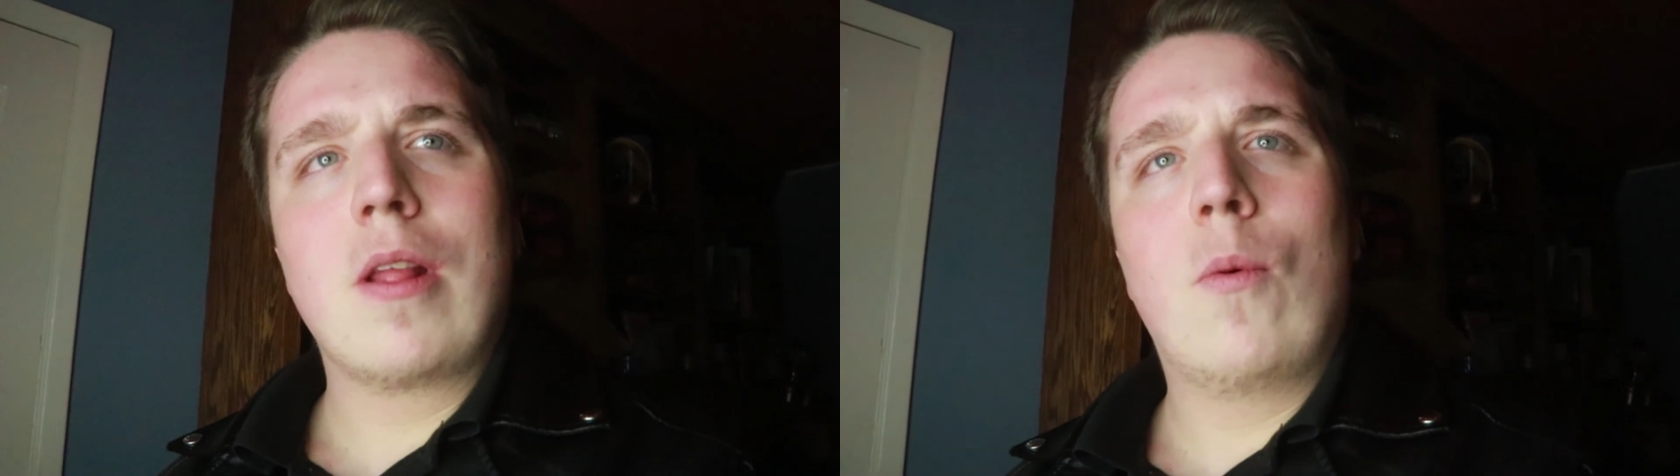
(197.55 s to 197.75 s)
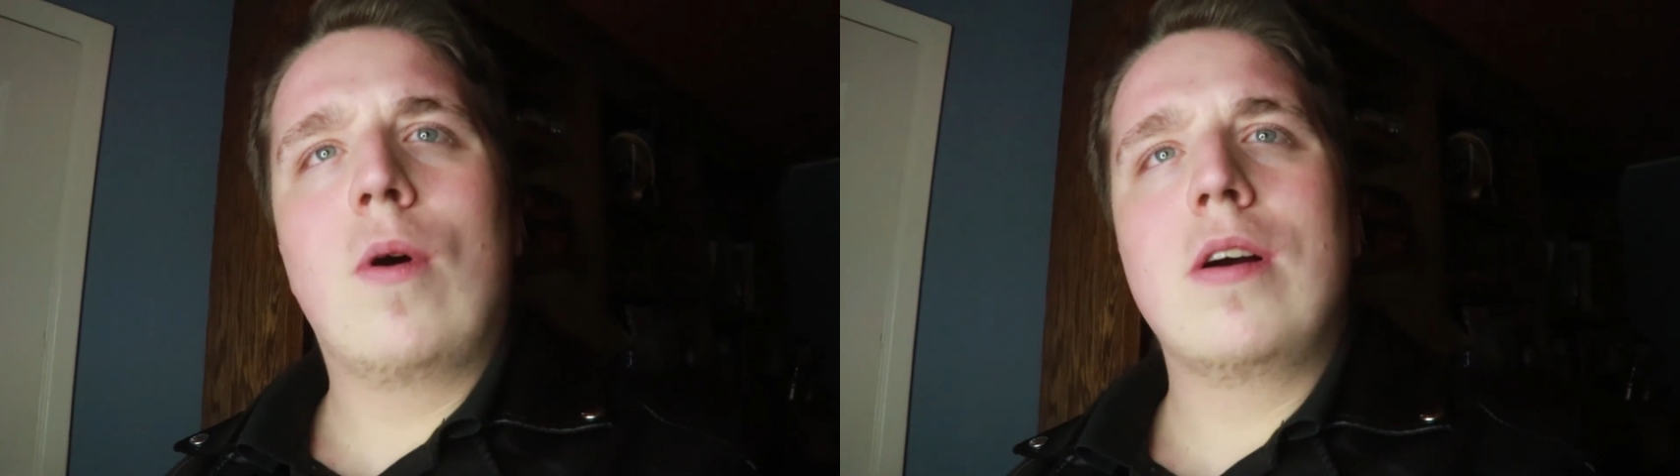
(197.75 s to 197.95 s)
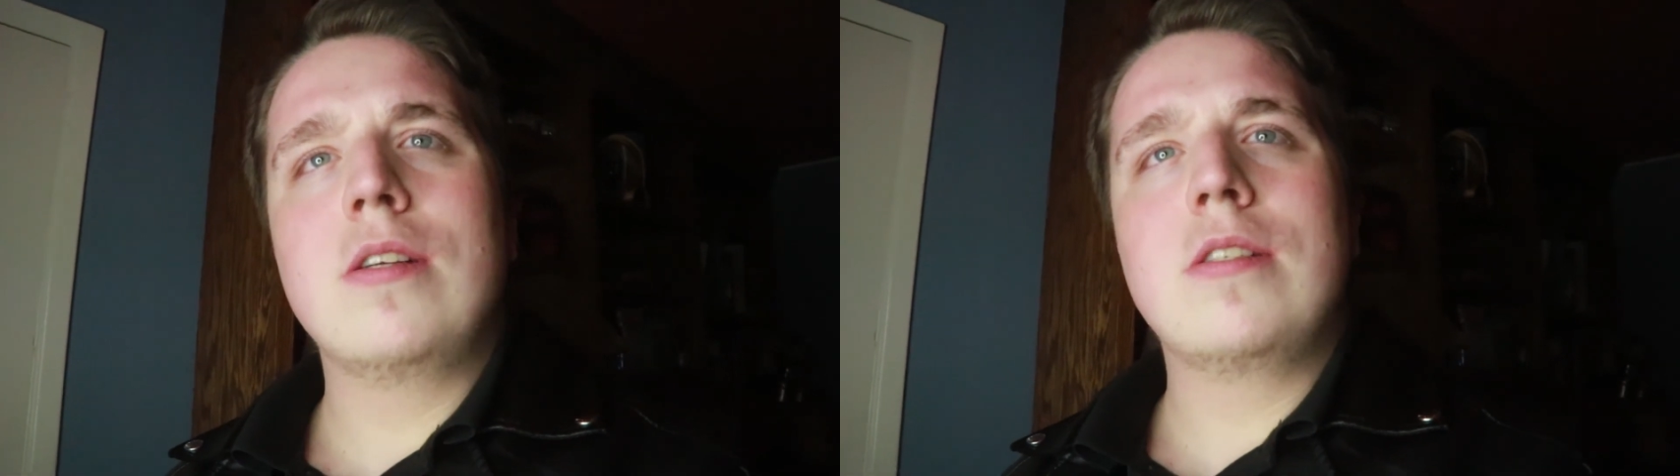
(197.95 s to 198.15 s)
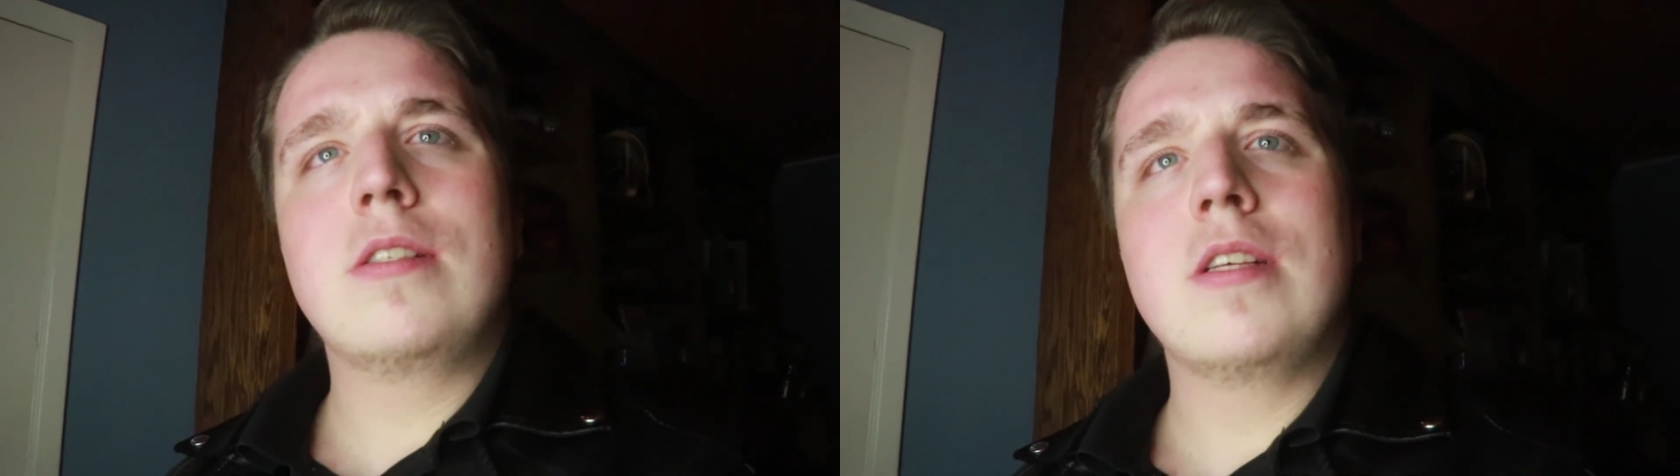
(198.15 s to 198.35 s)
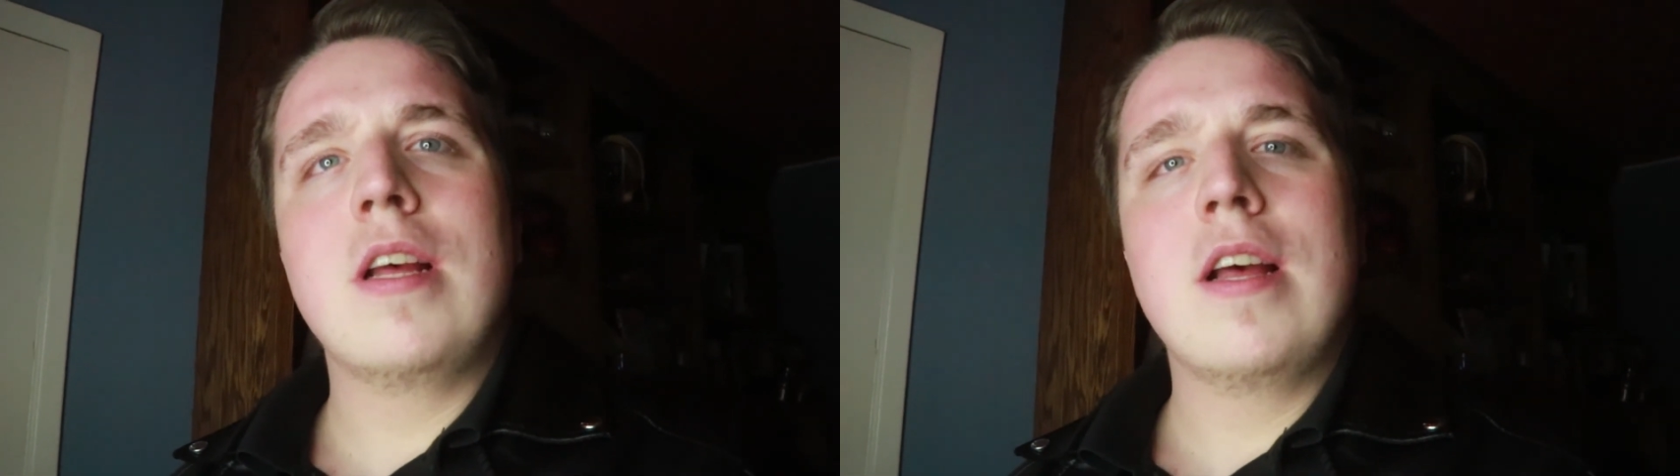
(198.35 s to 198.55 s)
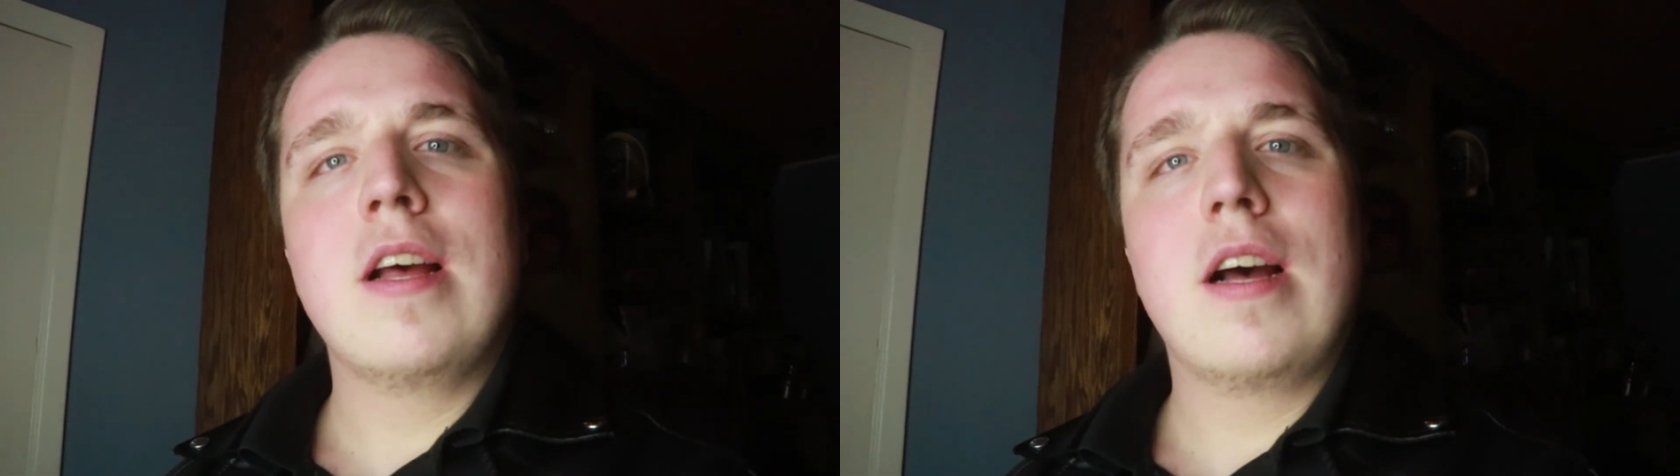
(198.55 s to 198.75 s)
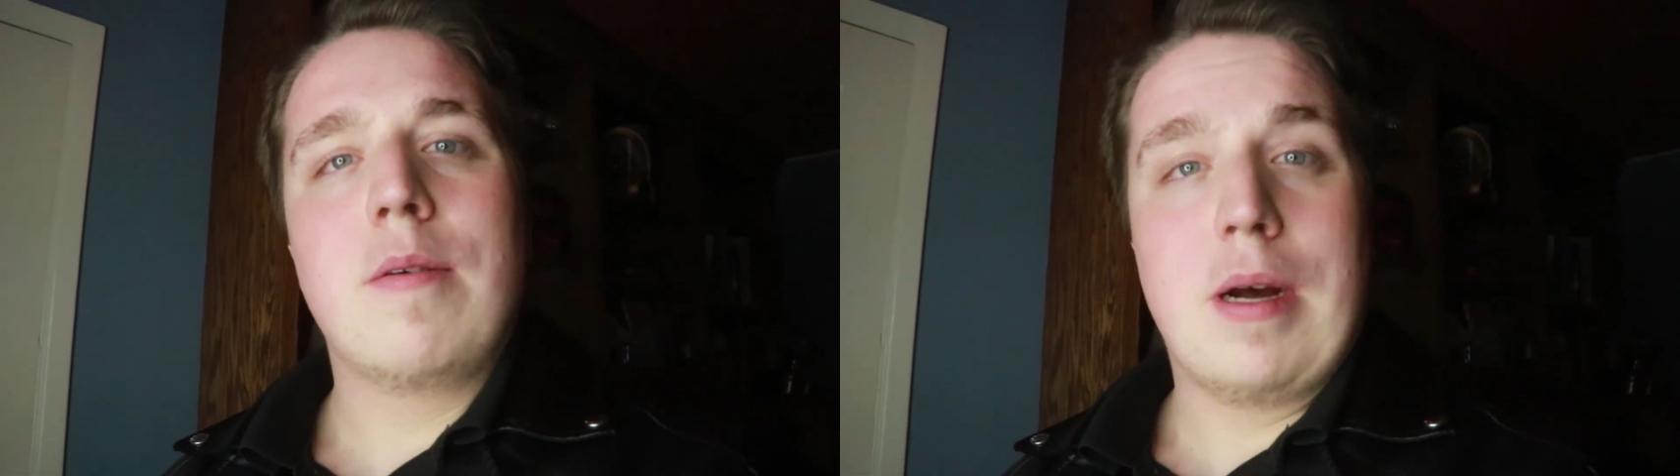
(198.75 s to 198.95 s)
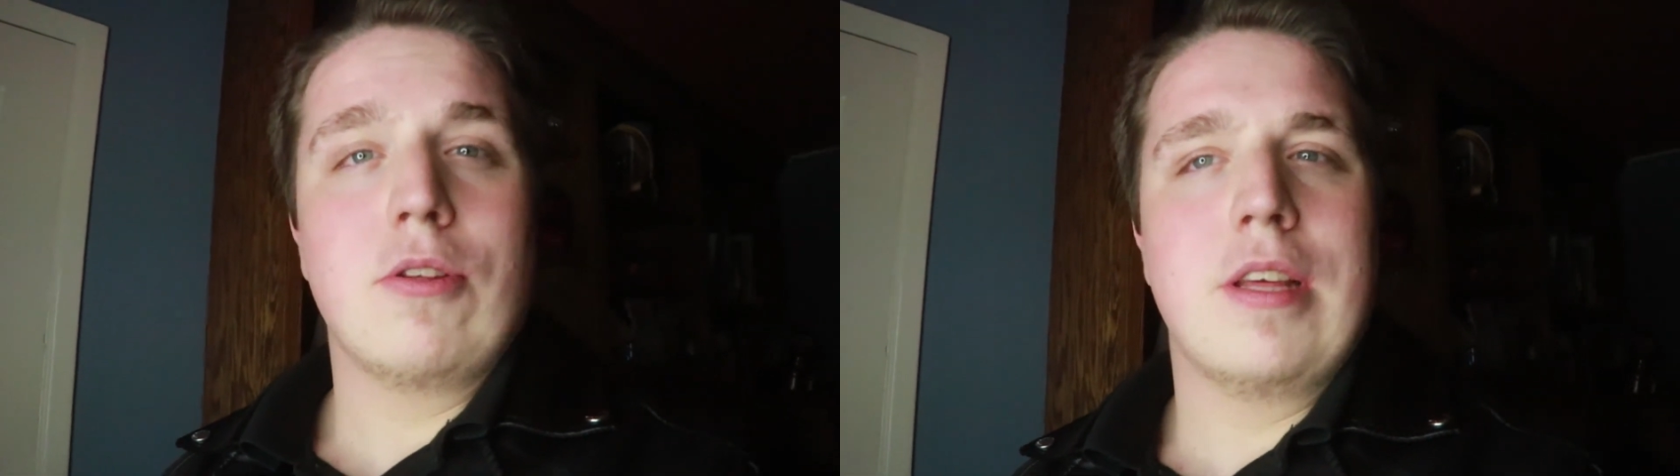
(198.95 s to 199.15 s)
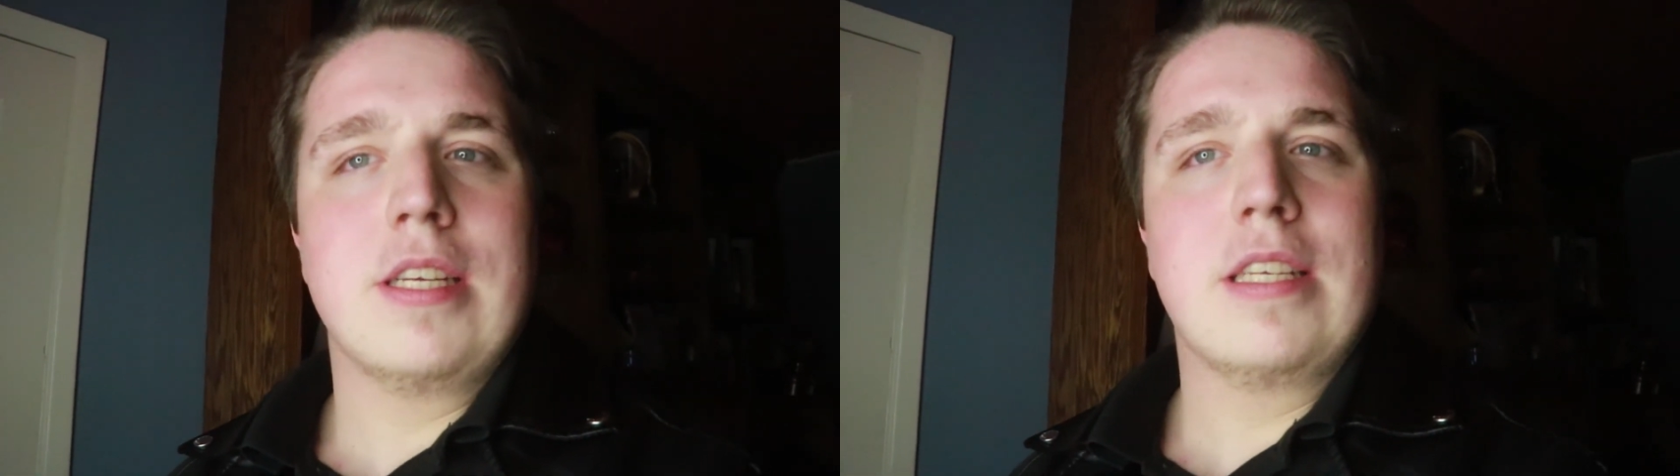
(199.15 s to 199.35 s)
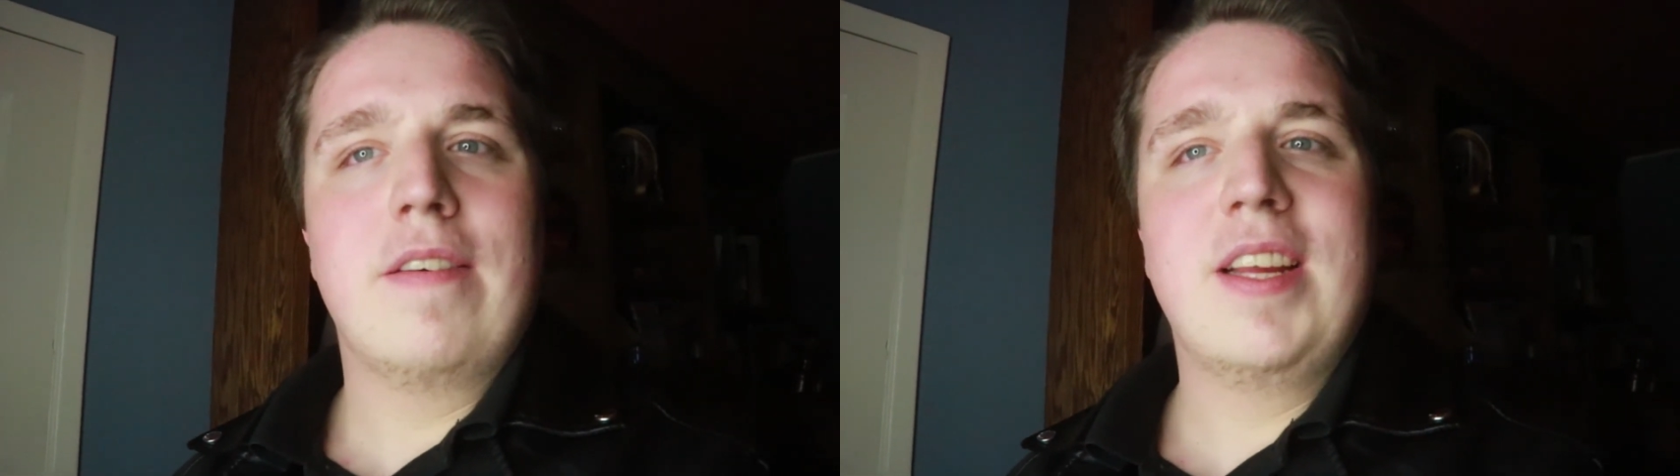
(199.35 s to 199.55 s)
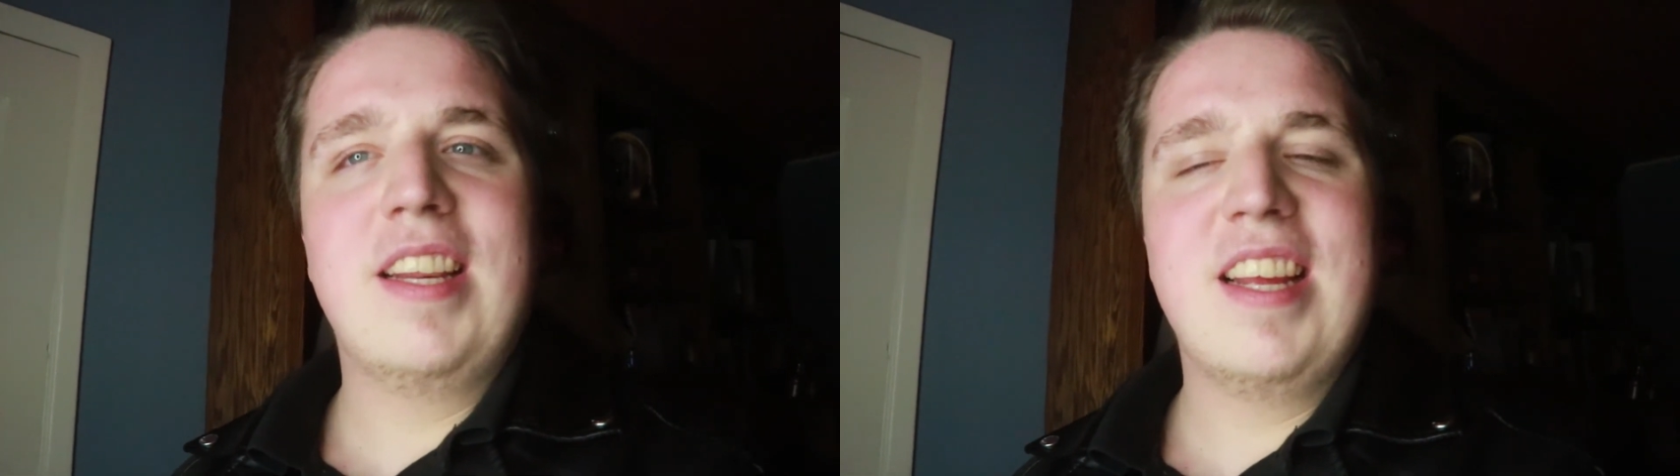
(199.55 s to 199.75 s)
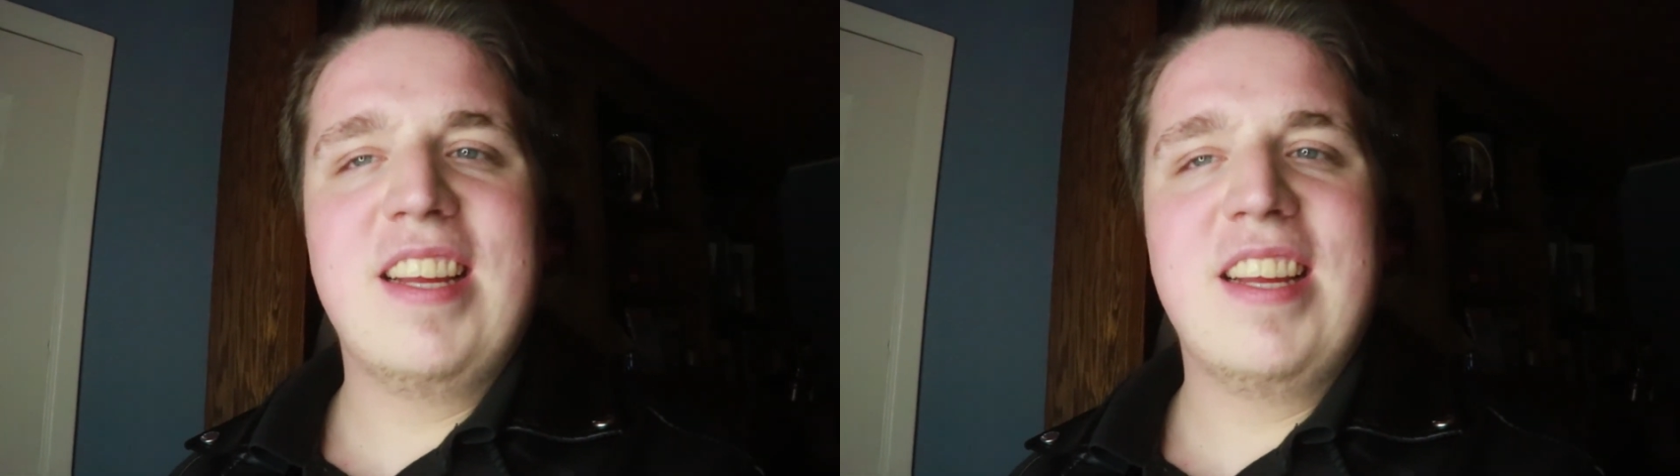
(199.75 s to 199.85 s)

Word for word: was about Thanksgiving